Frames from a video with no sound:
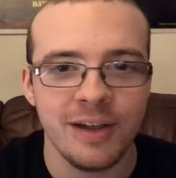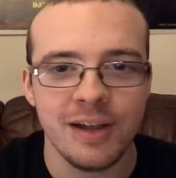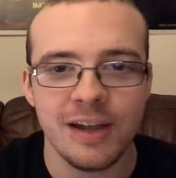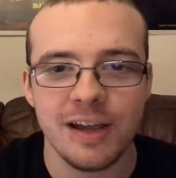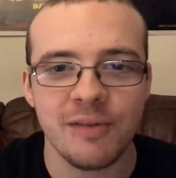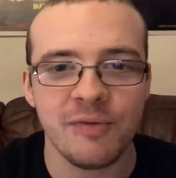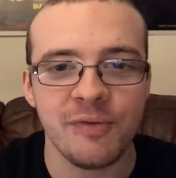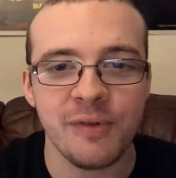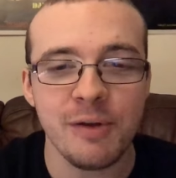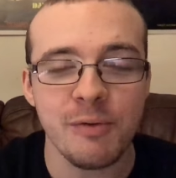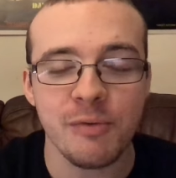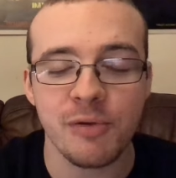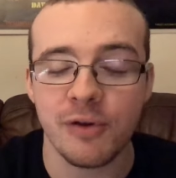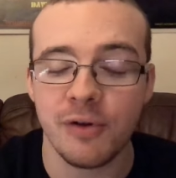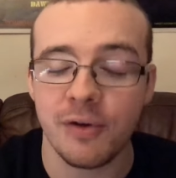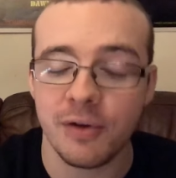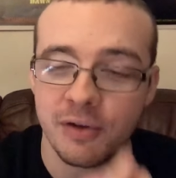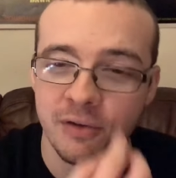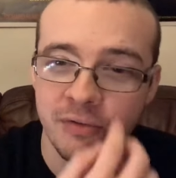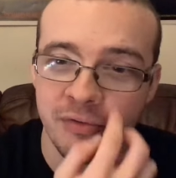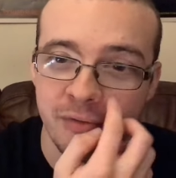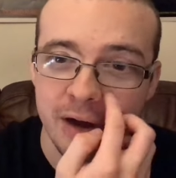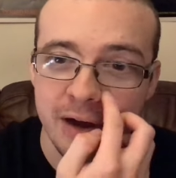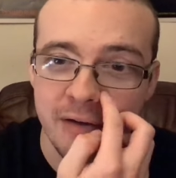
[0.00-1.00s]
feels
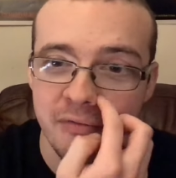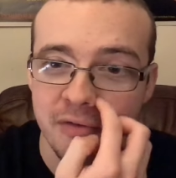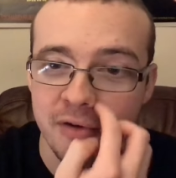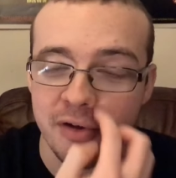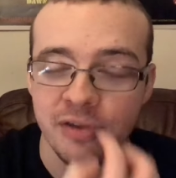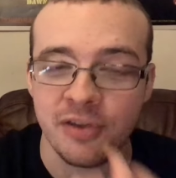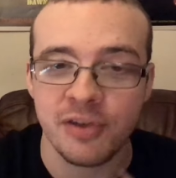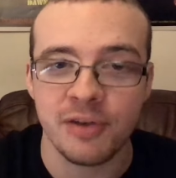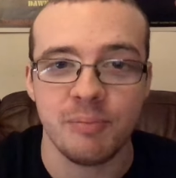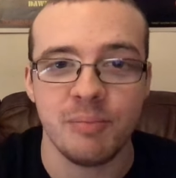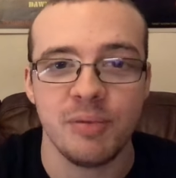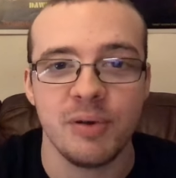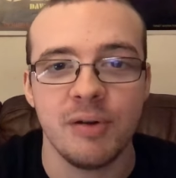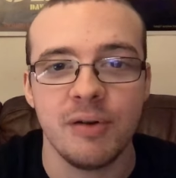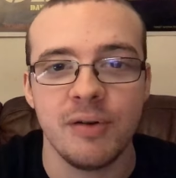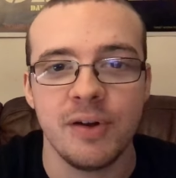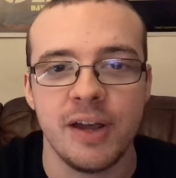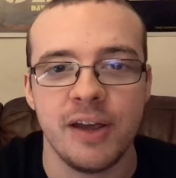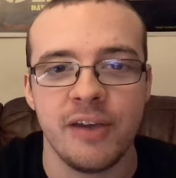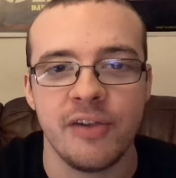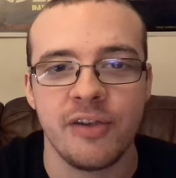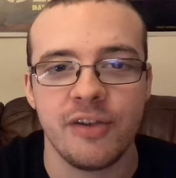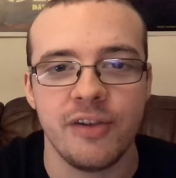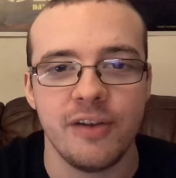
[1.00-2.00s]
like forever, to be
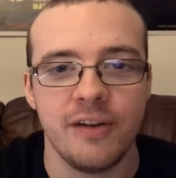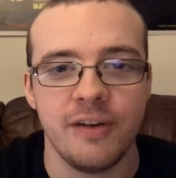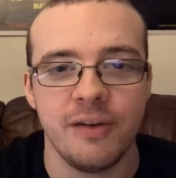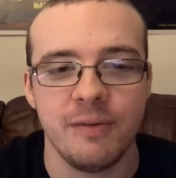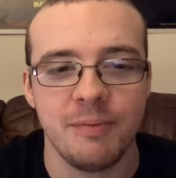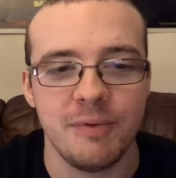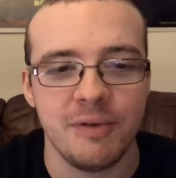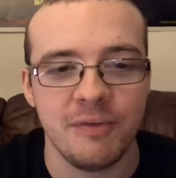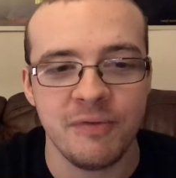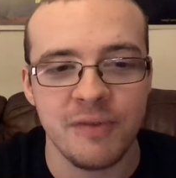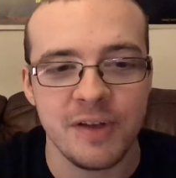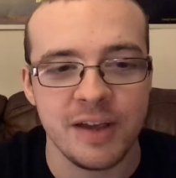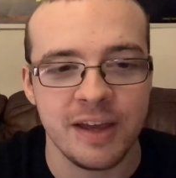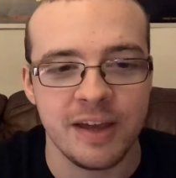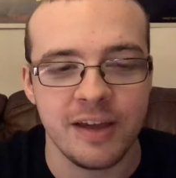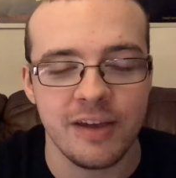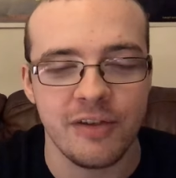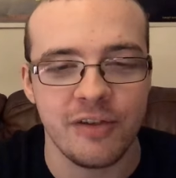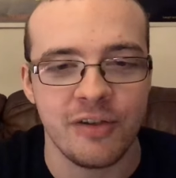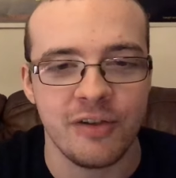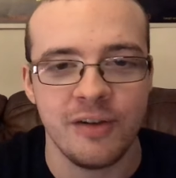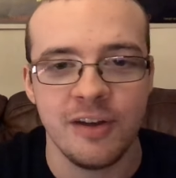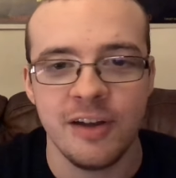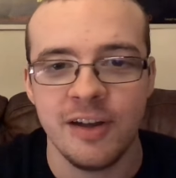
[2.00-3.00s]
honest. I think
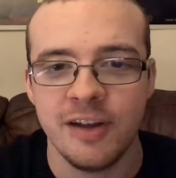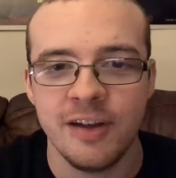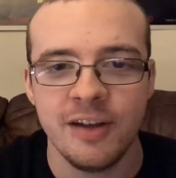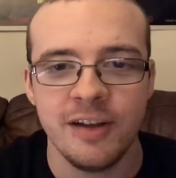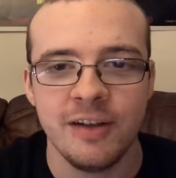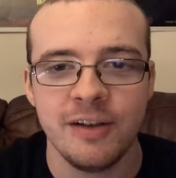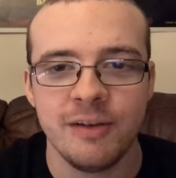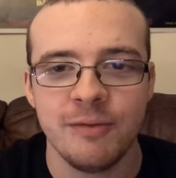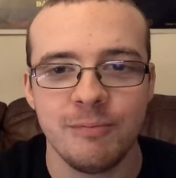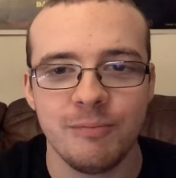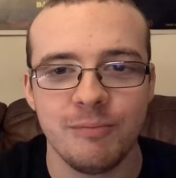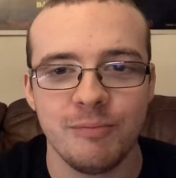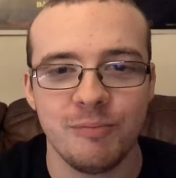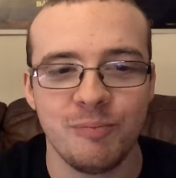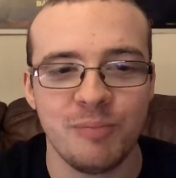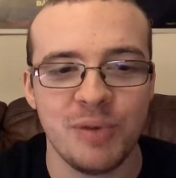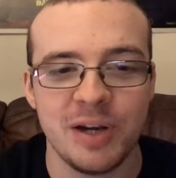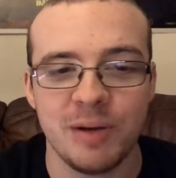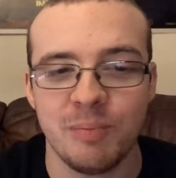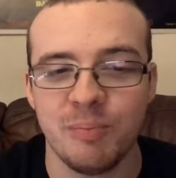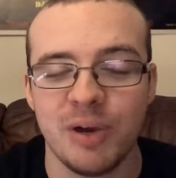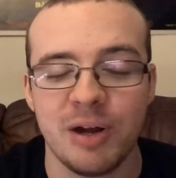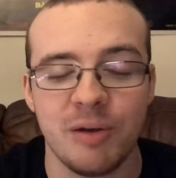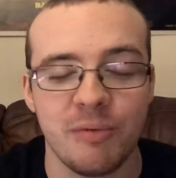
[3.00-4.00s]
it's
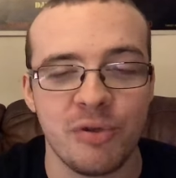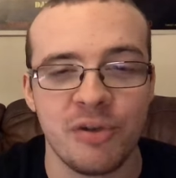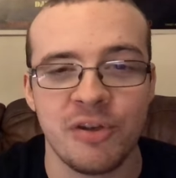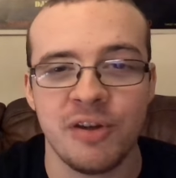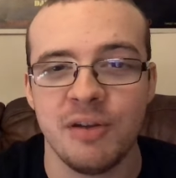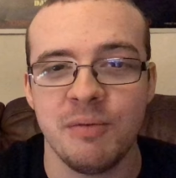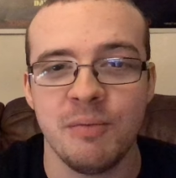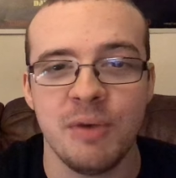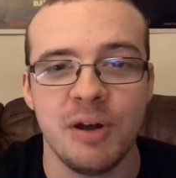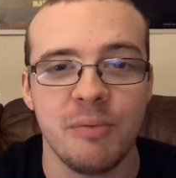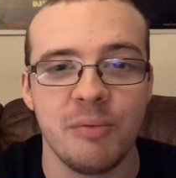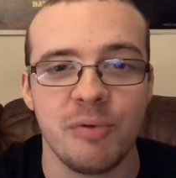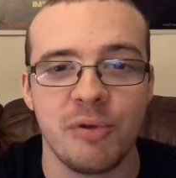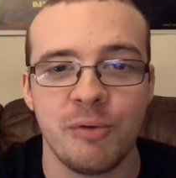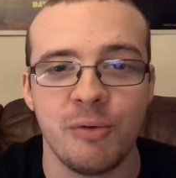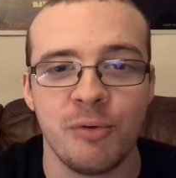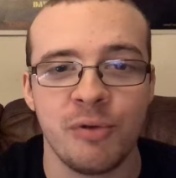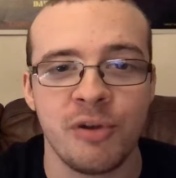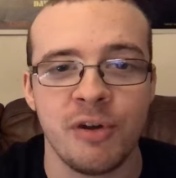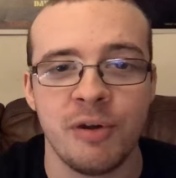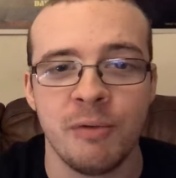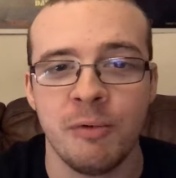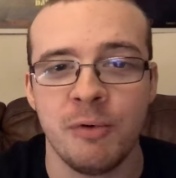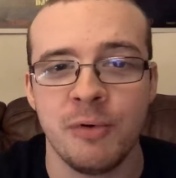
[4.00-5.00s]
been about 2 months
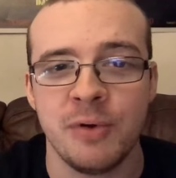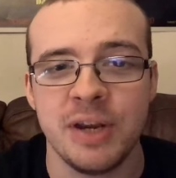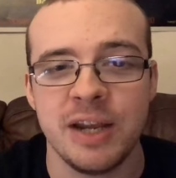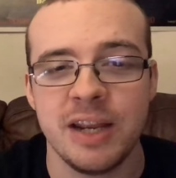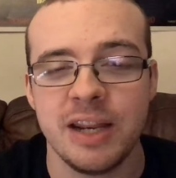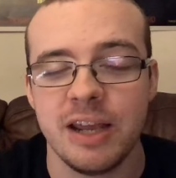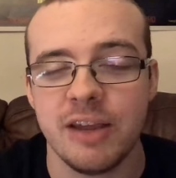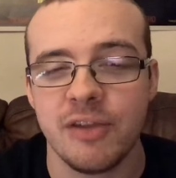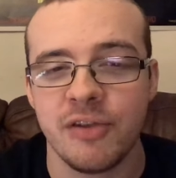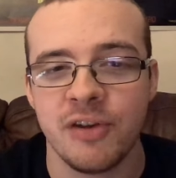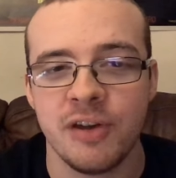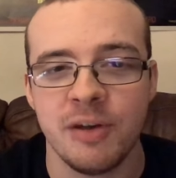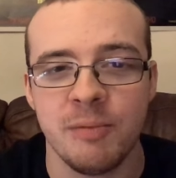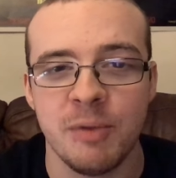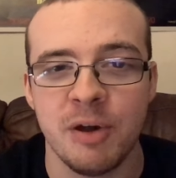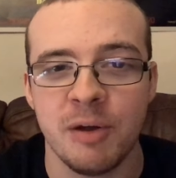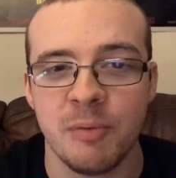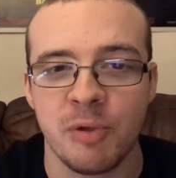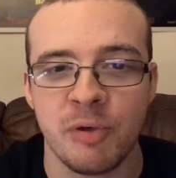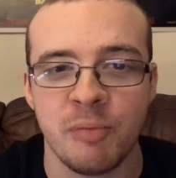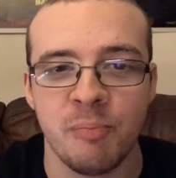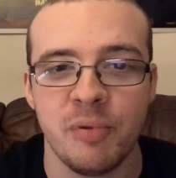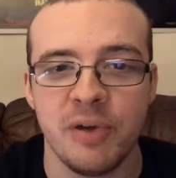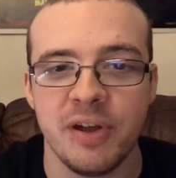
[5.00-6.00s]
or so, or nearly 2
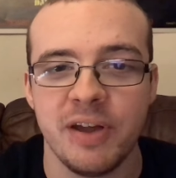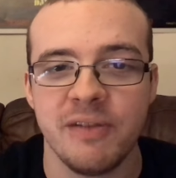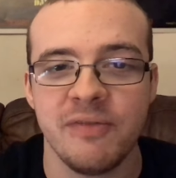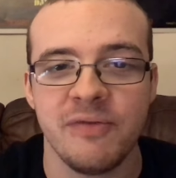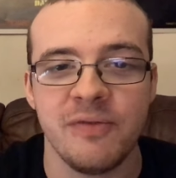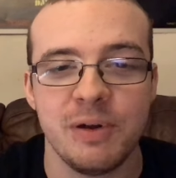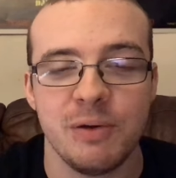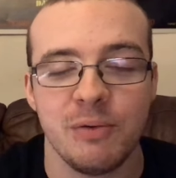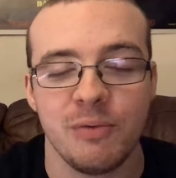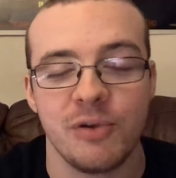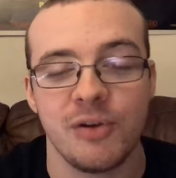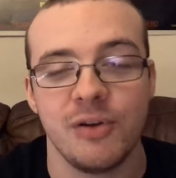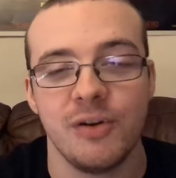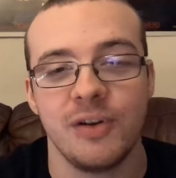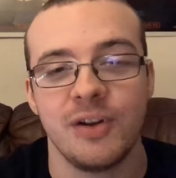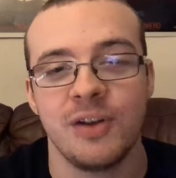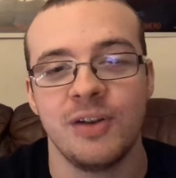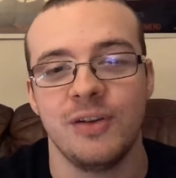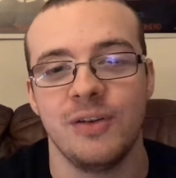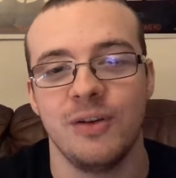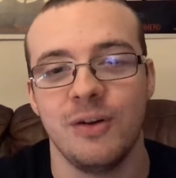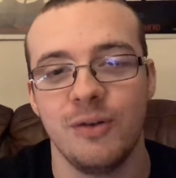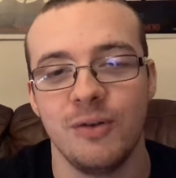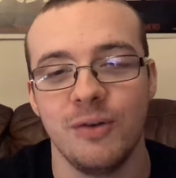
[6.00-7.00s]
months, but it feels
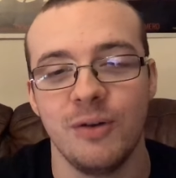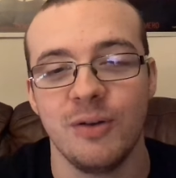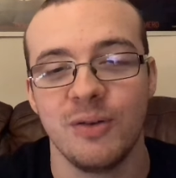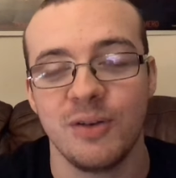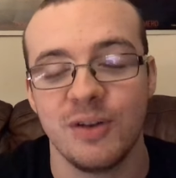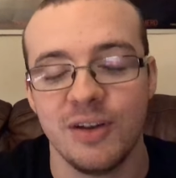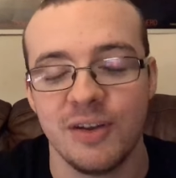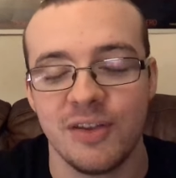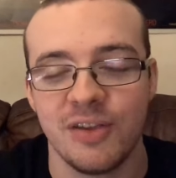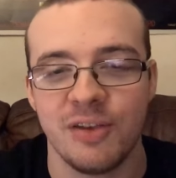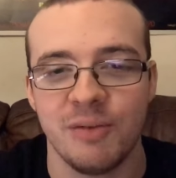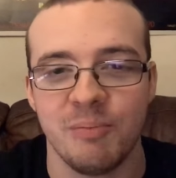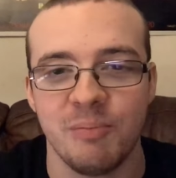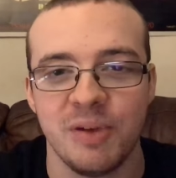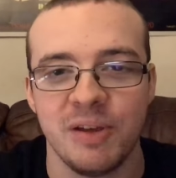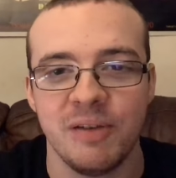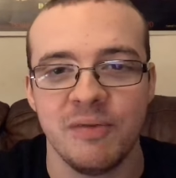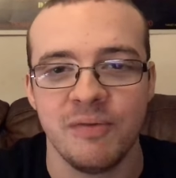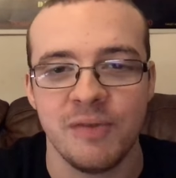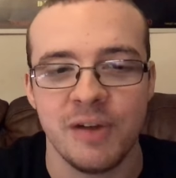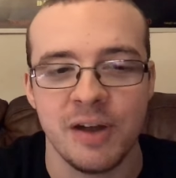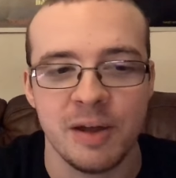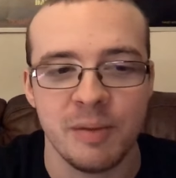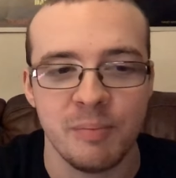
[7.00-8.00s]
like a lot longer, to be
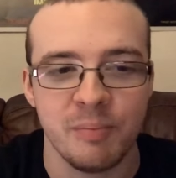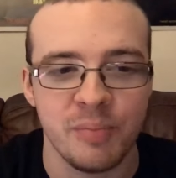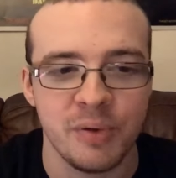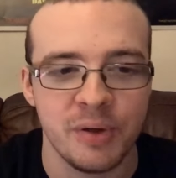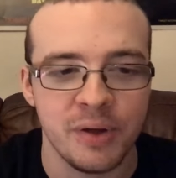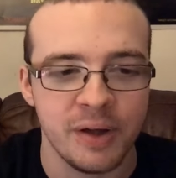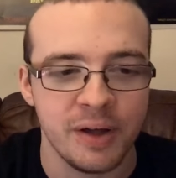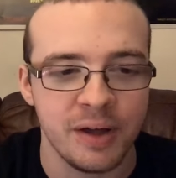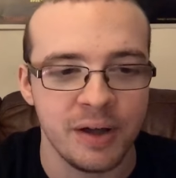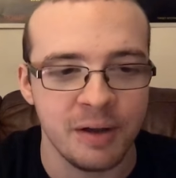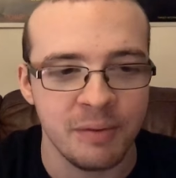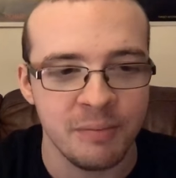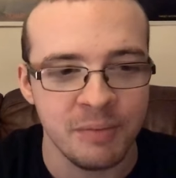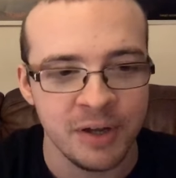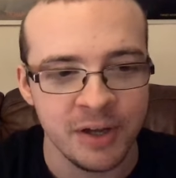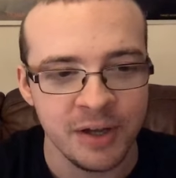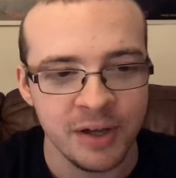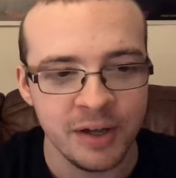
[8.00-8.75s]
fair. But I